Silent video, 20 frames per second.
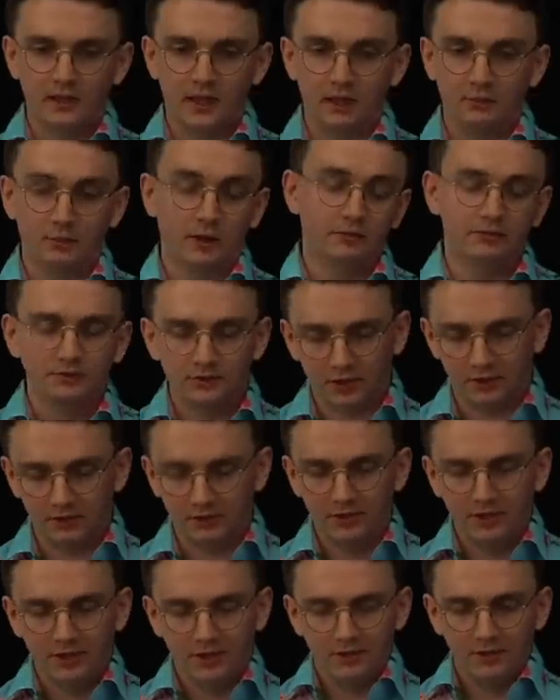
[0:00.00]
Uh, well, sorry.
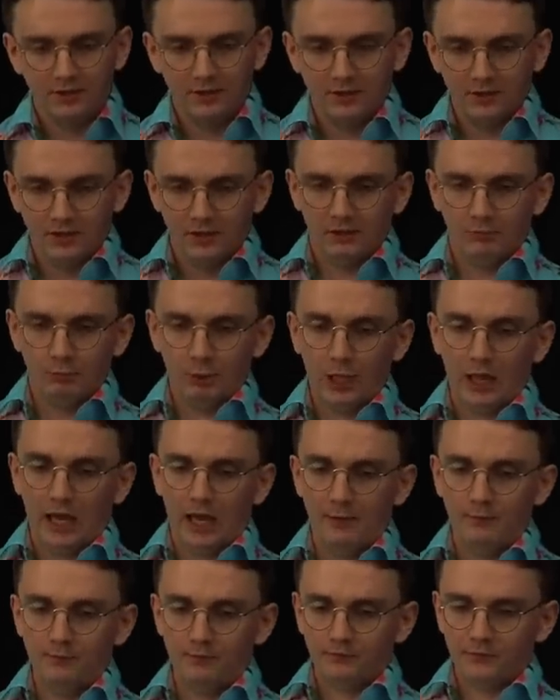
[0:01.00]
But
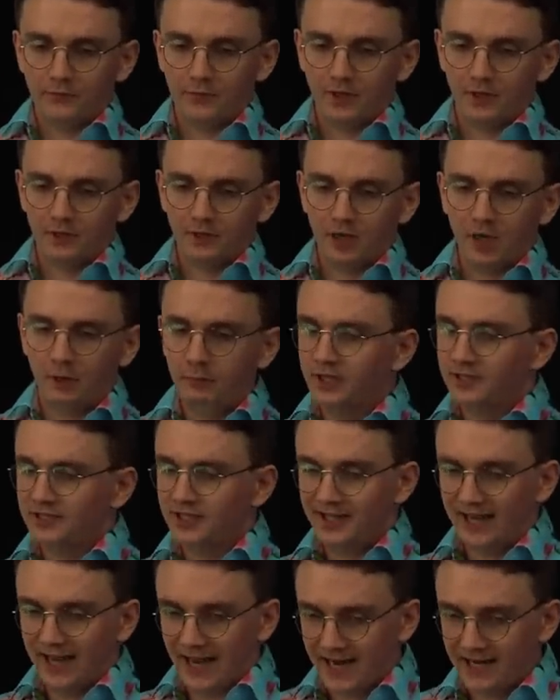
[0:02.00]
um, coming to
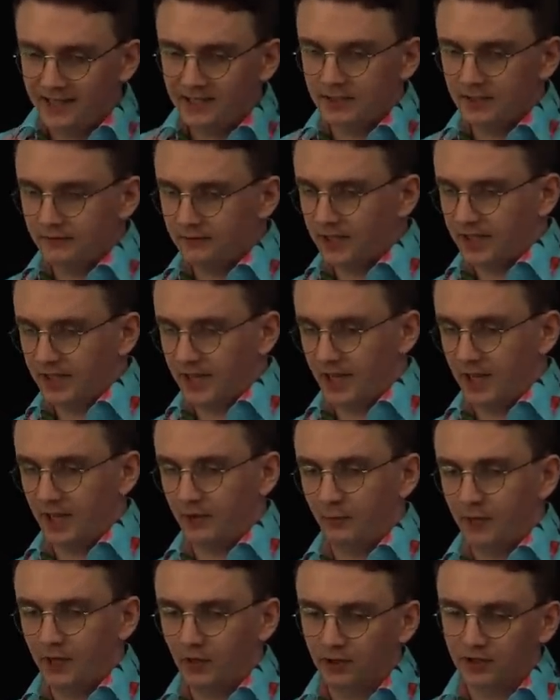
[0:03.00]
the end of the year,
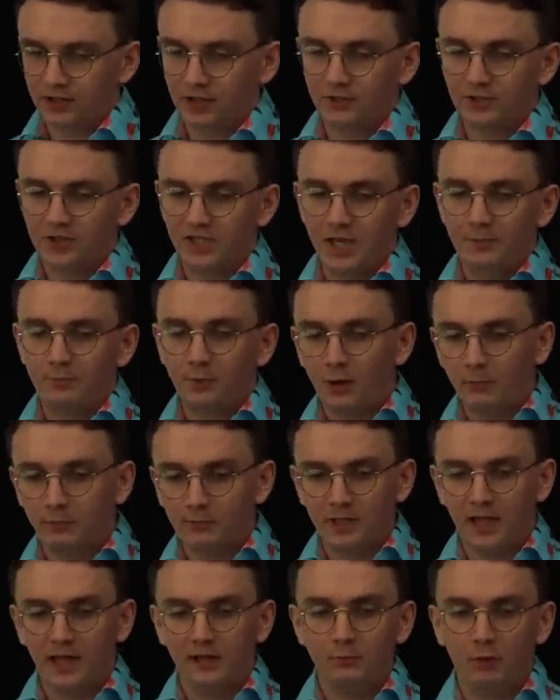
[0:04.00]
we also see
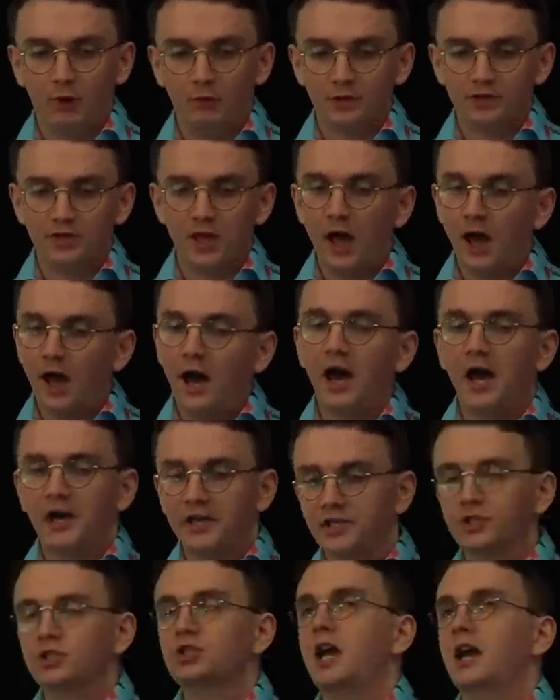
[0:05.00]
probably what was the
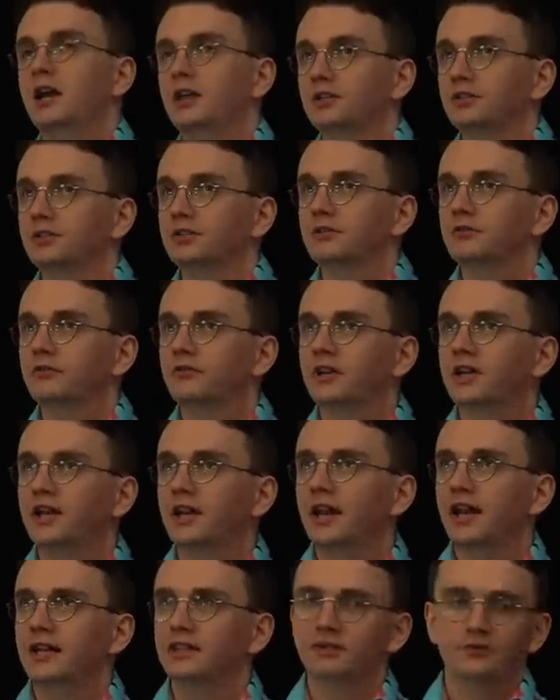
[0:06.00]
hardest challenge for
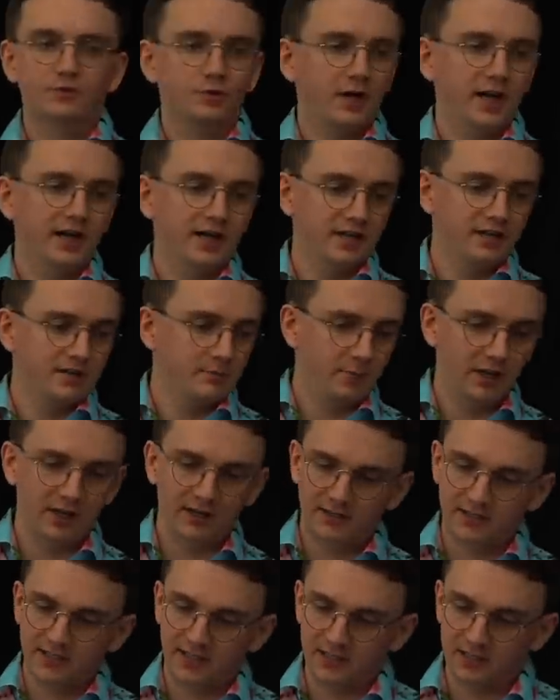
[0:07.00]
collective training's
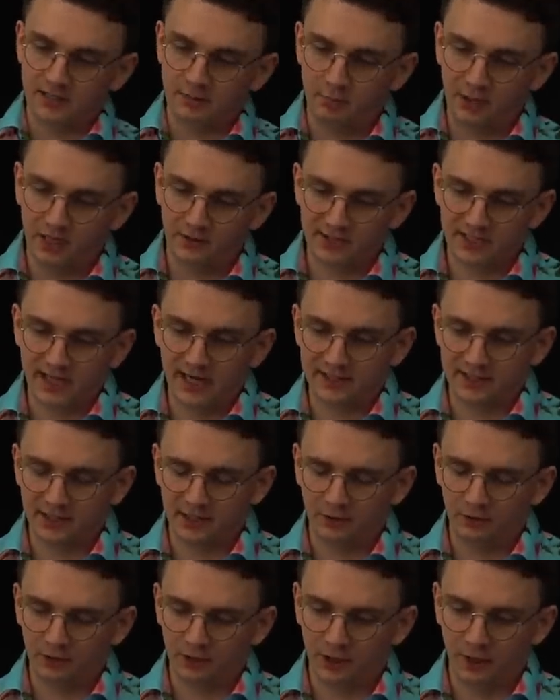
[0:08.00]
ability to build
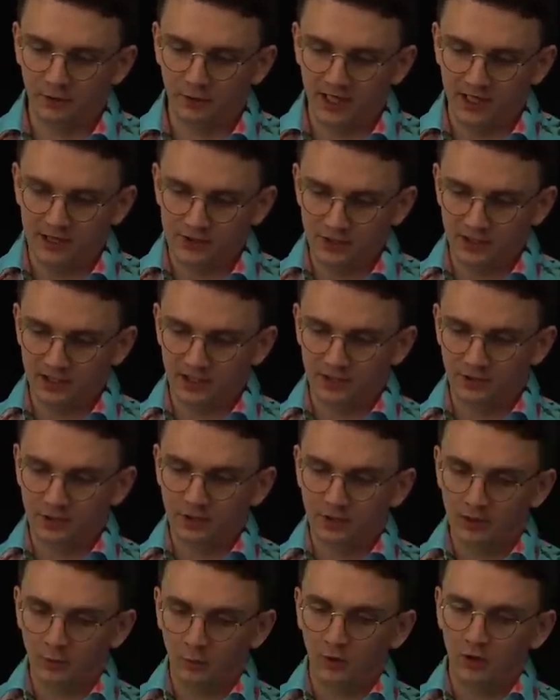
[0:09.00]
tactical cohesion in
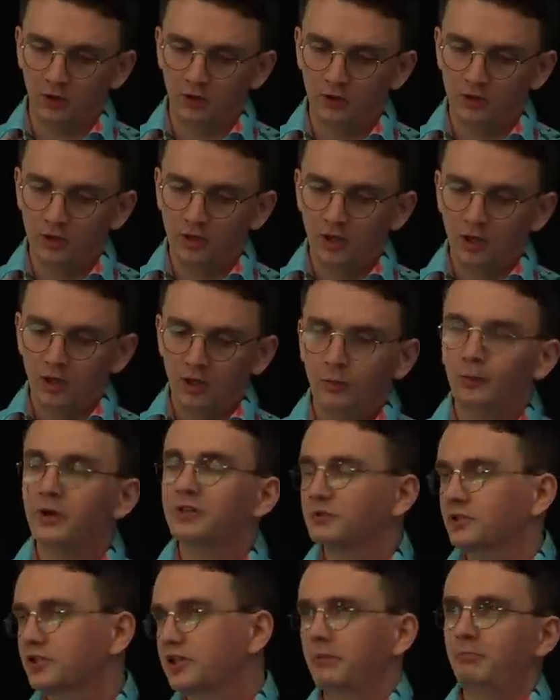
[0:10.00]
the war,
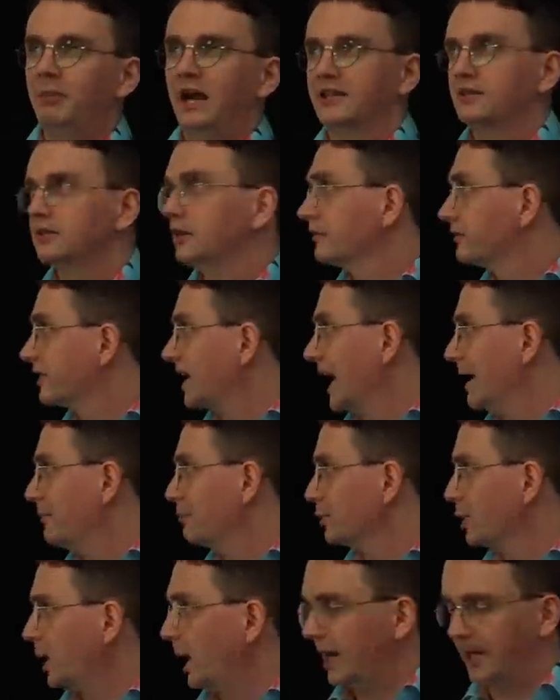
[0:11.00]
which was the Battle of
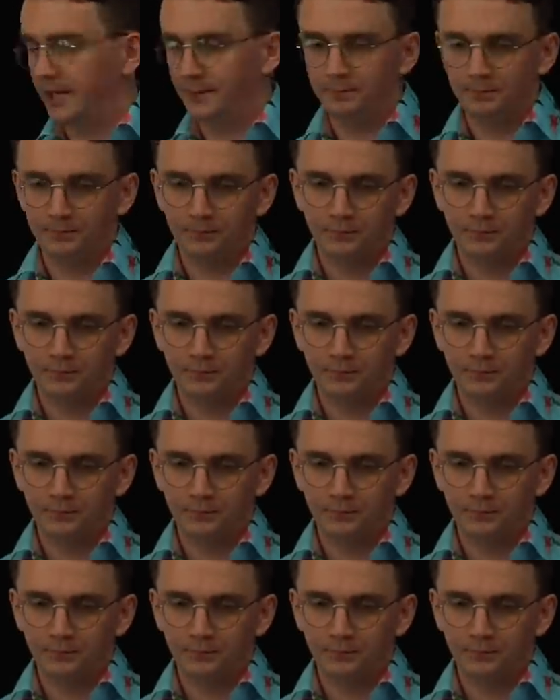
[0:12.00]
Cambrai,